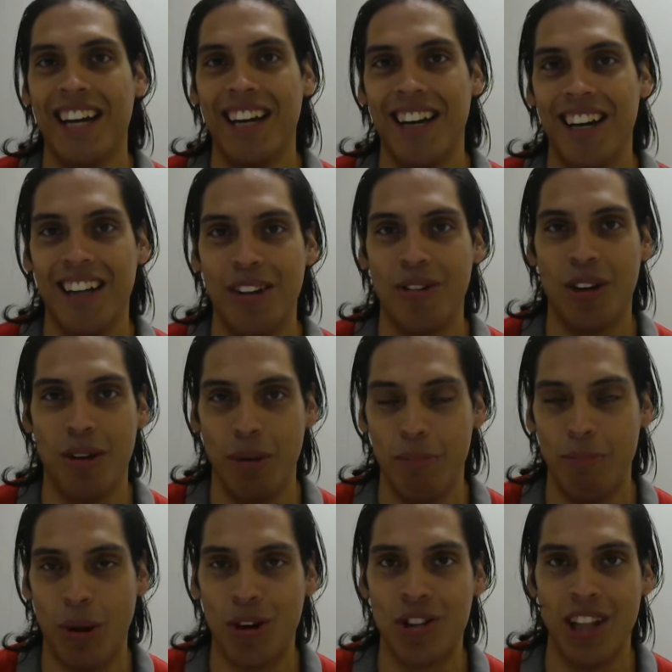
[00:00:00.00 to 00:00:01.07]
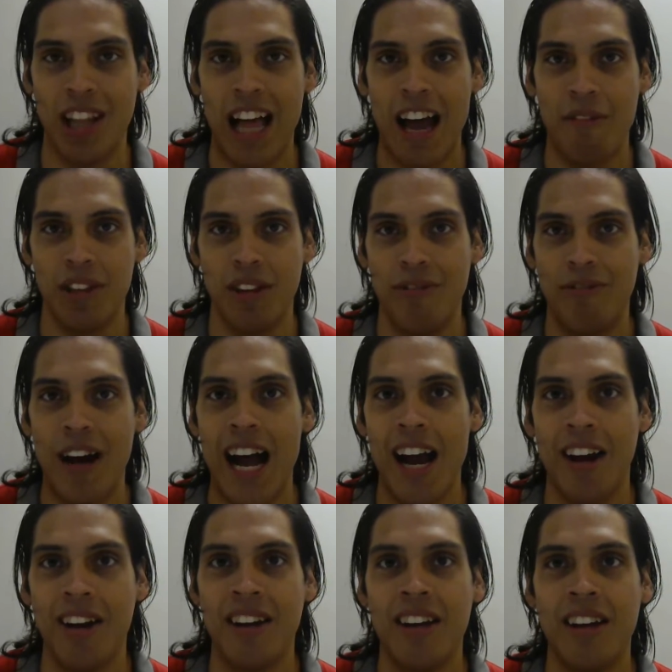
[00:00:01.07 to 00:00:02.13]
They were going to be burned alive in the
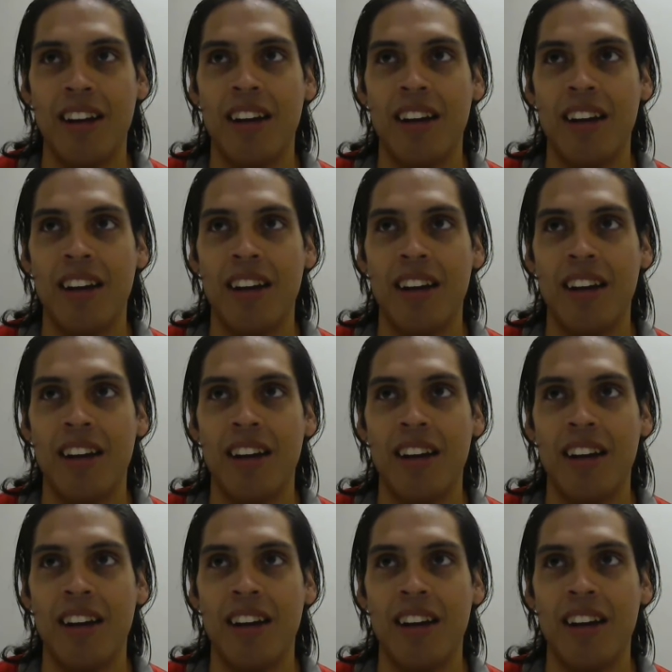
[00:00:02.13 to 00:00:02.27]
fire.